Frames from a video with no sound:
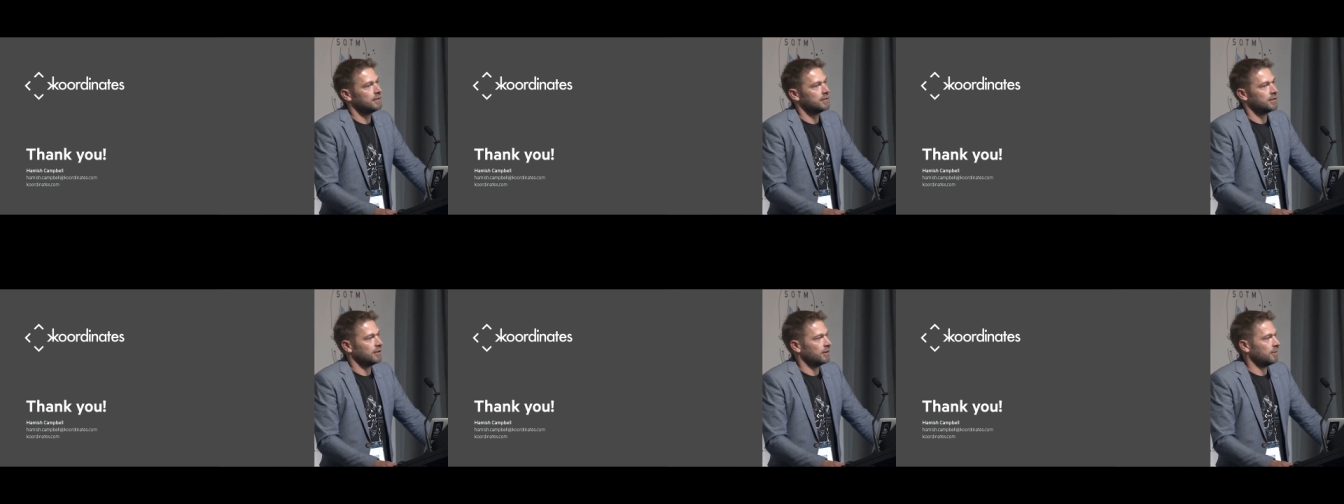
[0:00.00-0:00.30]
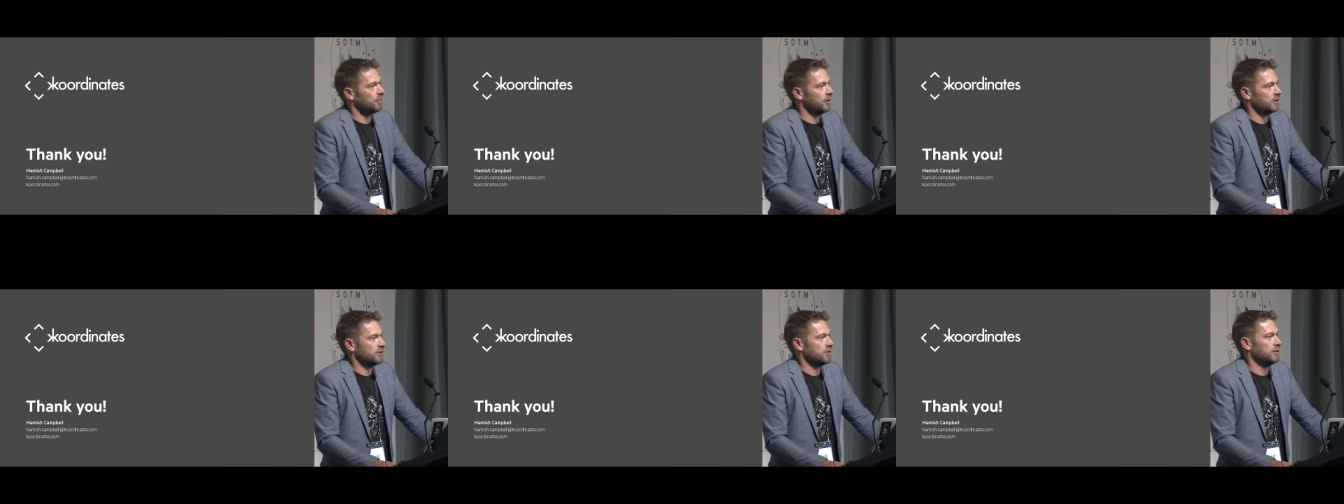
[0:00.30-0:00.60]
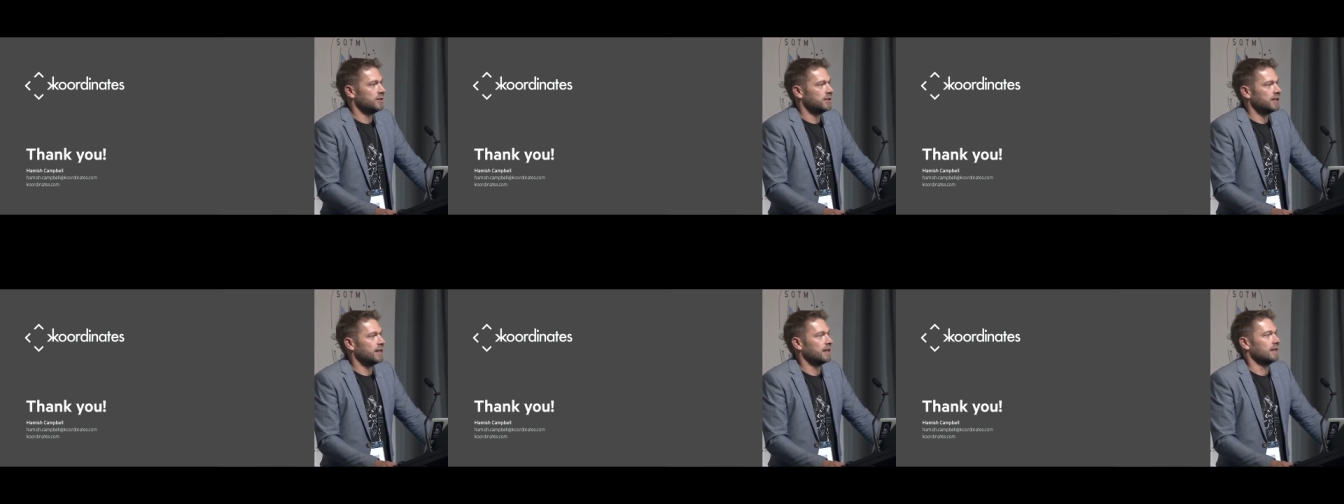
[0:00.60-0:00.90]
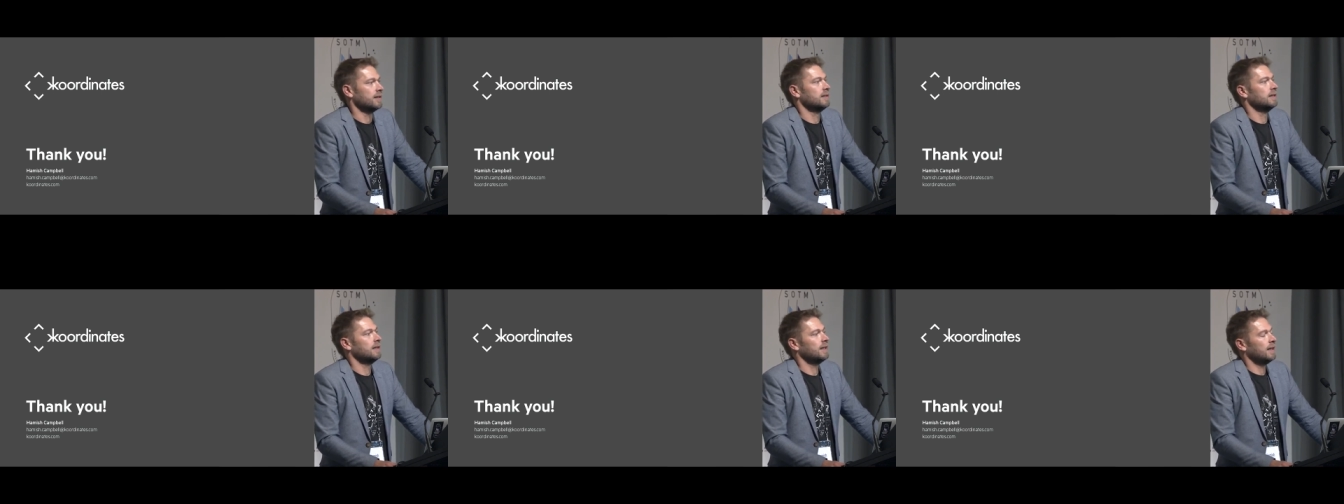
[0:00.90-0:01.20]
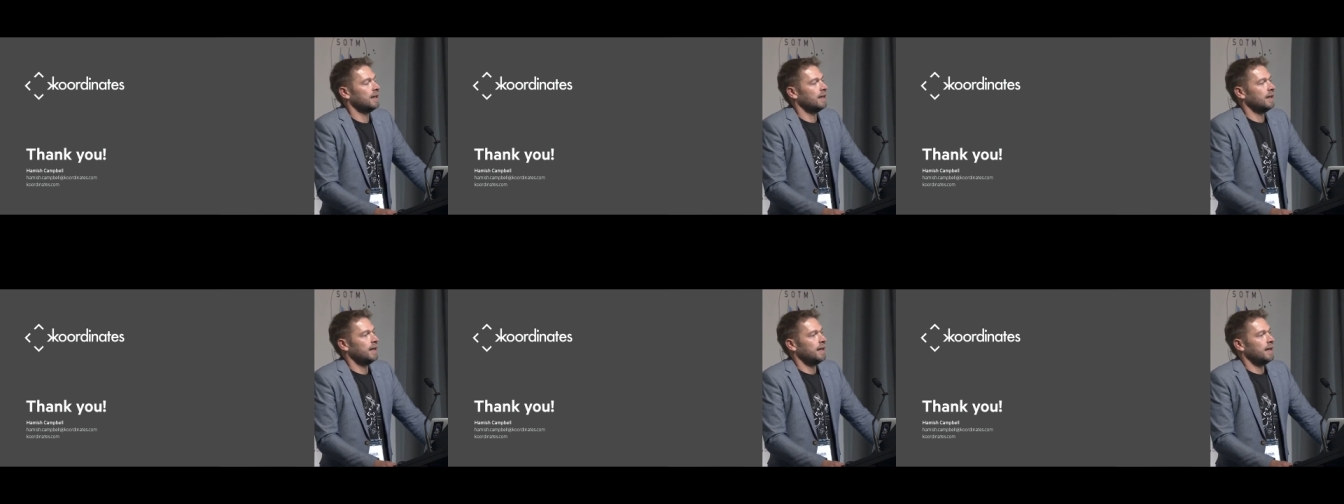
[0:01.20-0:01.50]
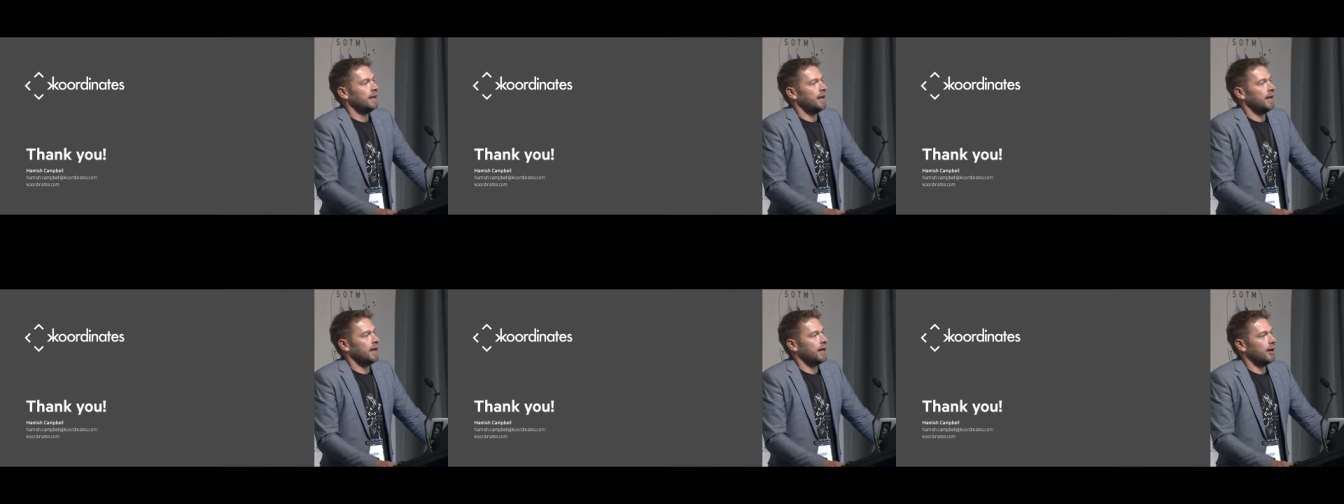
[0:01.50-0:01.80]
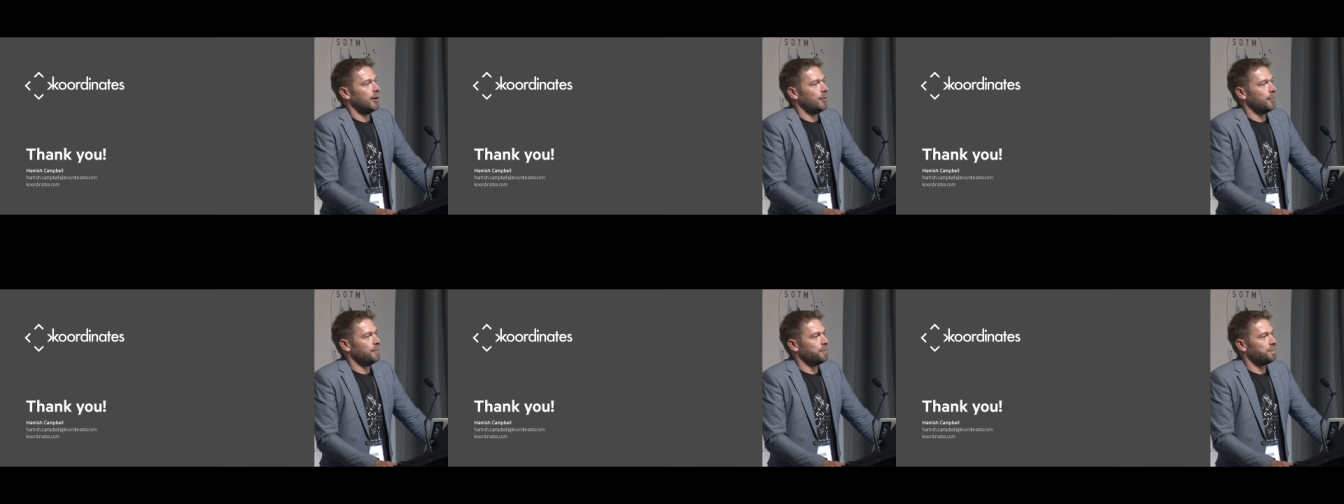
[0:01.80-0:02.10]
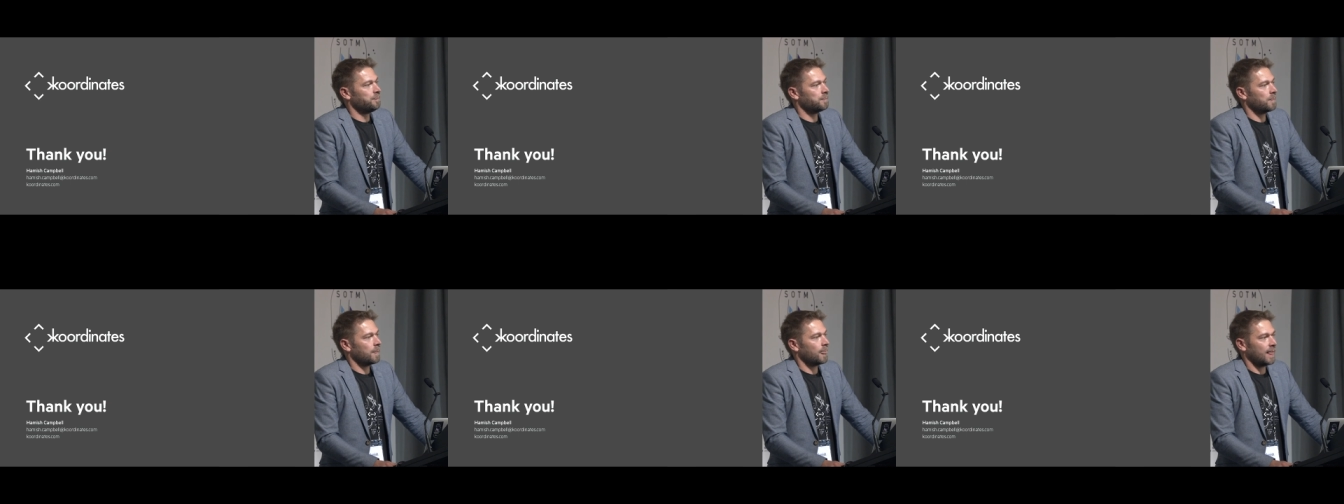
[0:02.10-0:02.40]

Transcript: to the person who did it. Um,